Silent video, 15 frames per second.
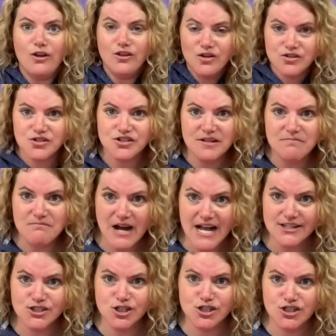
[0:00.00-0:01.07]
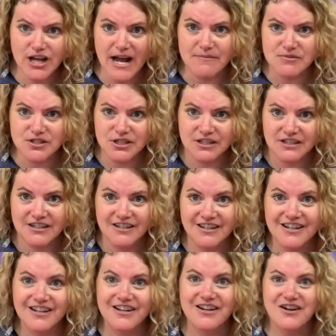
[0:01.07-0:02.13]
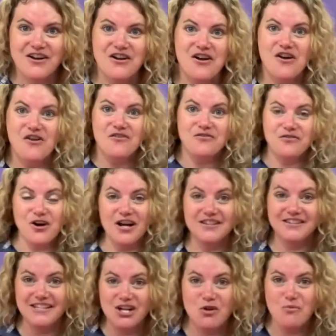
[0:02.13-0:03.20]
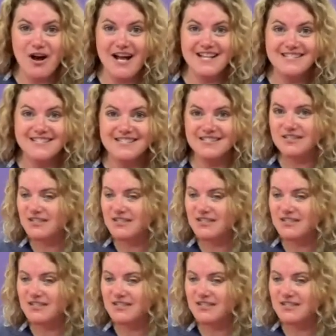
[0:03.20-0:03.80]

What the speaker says: those are some monster jumps. For our little ones,